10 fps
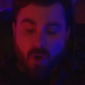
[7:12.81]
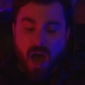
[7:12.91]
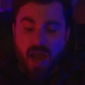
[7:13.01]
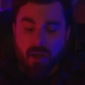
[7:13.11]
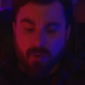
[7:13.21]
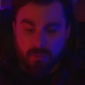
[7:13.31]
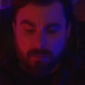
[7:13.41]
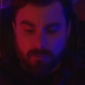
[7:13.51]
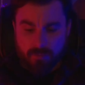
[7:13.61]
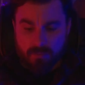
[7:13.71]

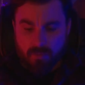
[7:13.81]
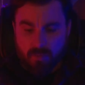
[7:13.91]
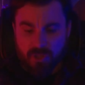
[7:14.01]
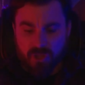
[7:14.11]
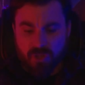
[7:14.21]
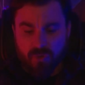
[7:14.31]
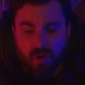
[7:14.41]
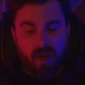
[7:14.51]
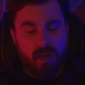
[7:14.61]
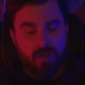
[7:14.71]
Ohio was
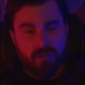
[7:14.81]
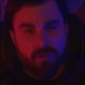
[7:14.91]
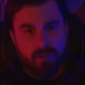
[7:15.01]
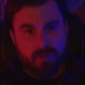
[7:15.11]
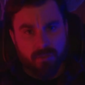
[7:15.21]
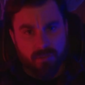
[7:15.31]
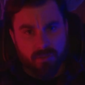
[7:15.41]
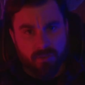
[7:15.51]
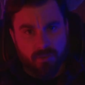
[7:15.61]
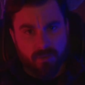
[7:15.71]
strange
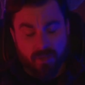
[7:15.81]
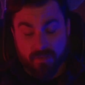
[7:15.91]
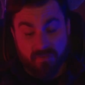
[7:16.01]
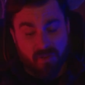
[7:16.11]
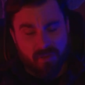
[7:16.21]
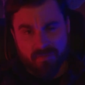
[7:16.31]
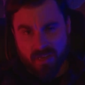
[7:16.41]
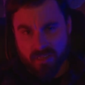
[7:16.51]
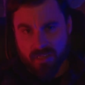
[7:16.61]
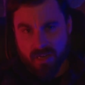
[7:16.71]
in the fall of
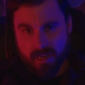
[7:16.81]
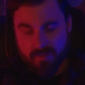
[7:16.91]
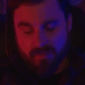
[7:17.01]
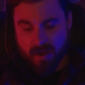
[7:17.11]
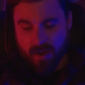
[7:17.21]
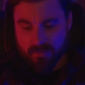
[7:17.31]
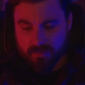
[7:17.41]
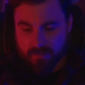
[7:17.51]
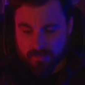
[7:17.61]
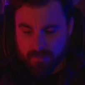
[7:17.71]
1985.
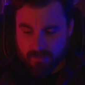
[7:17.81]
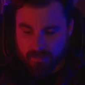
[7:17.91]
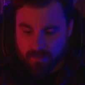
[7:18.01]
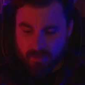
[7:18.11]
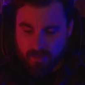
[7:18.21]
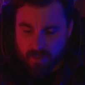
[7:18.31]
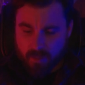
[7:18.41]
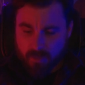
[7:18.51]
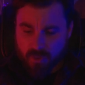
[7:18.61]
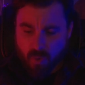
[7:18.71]

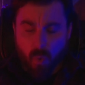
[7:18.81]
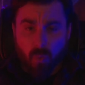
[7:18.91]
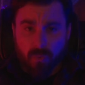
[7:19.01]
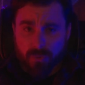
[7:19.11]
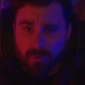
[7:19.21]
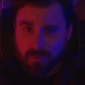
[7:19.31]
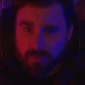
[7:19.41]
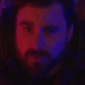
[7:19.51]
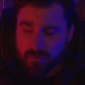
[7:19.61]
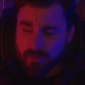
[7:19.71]
It was colder,
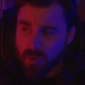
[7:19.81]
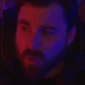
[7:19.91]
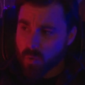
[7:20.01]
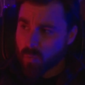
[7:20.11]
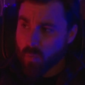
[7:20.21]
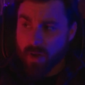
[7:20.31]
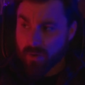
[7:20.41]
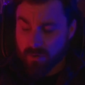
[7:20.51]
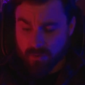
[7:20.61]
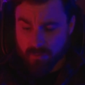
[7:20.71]

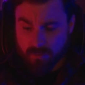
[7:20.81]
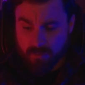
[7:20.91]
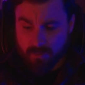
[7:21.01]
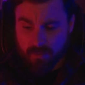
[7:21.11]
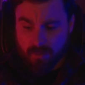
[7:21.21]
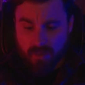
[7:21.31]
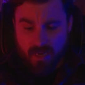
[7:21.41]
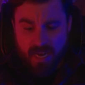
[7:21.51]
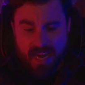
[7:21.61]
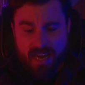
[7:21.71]
wetter,
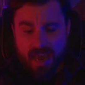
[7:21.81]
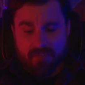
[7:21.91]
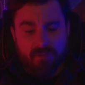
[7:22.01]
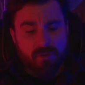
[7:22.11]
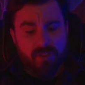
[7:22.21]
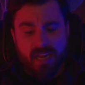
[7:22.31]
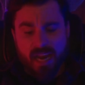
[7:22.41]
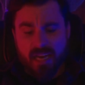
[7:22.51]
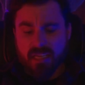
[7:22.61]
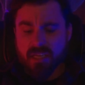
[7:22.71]
and heavier than
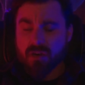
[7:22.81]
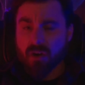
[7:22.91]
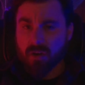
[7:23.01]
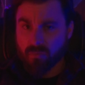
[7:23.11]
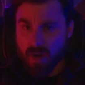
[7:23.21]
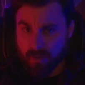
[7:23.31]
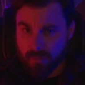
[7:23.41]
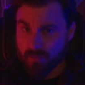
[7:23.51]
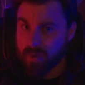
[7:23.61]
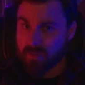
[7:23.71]
any year on
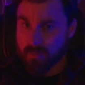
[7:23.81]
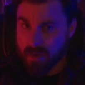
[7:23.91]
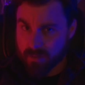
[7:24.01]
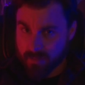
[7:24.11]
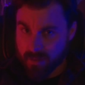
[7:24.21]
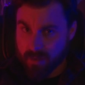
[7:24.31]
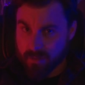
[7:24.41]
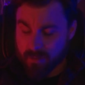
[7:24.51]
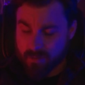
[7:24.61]
record, the weatherman said.